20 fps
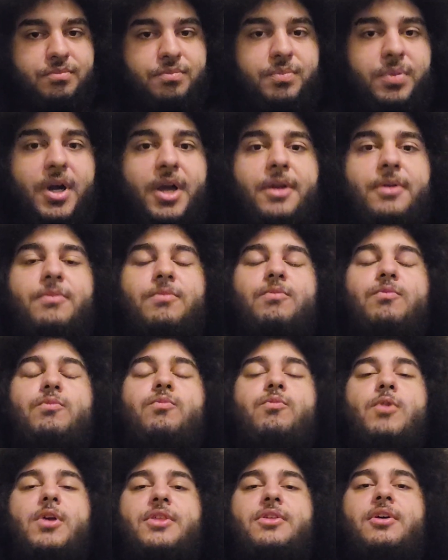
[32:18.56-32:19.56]
But
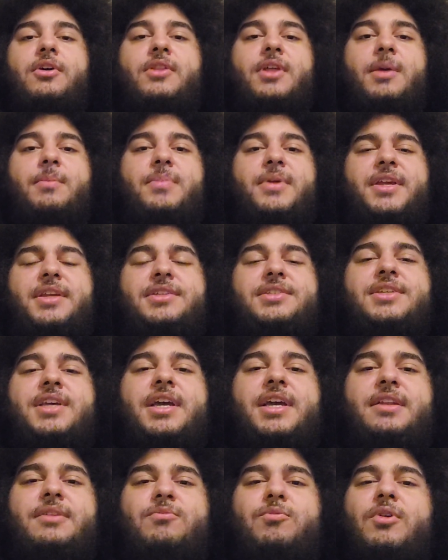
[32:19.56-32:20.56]
with all that being said,